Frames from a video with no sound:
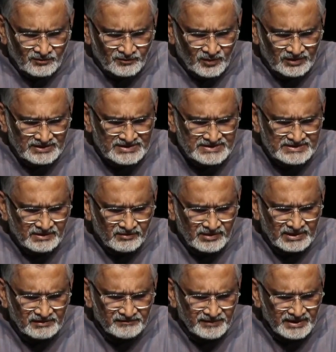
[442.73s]
for the
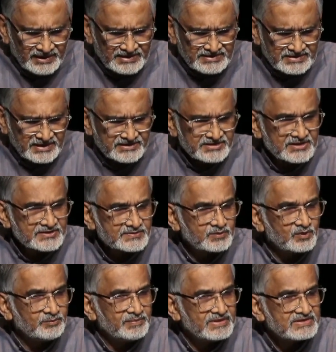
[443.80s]
several very
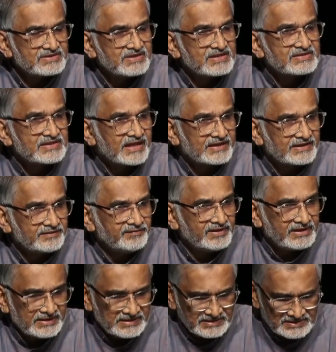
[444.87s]
successful business
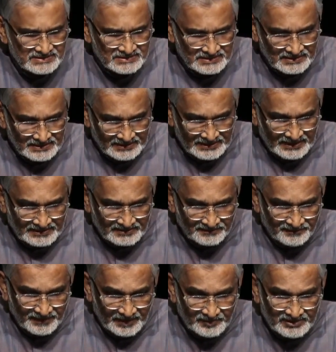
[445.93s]
activities that the
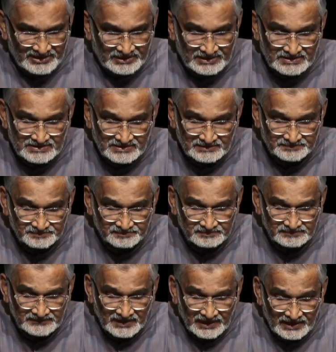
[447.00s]
family does.
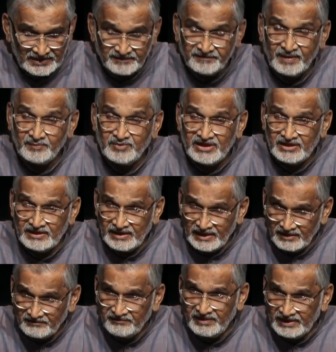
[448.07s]
And the family
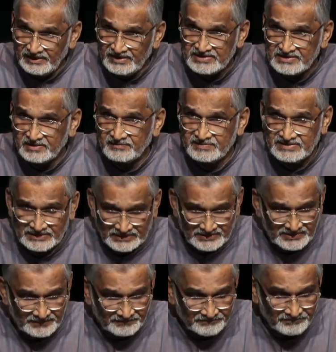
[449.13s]
well deserves
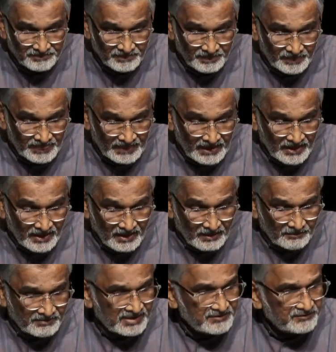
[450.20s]
it.
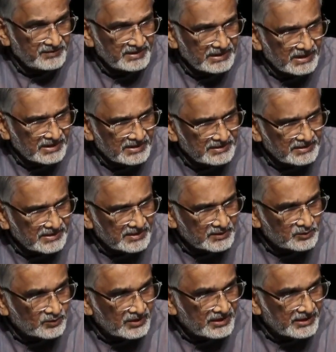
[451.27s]
But we are here
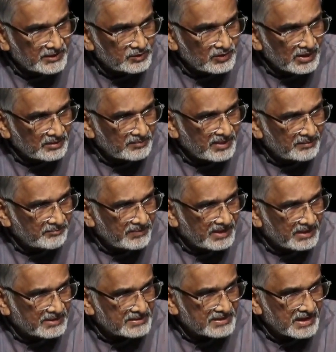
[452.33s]
today to
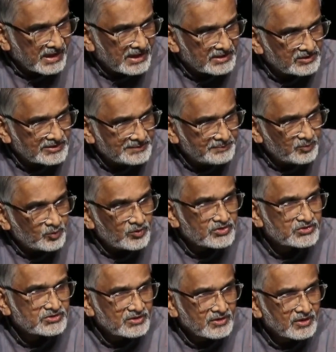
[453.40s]
remember the Adi
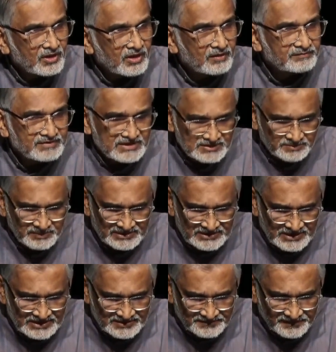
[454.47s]
Purush of this
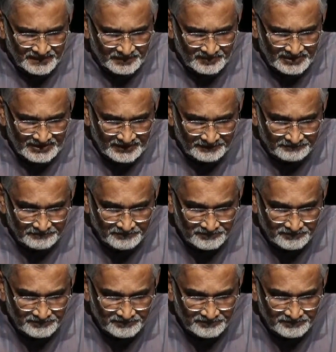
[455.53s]
Bajaj family,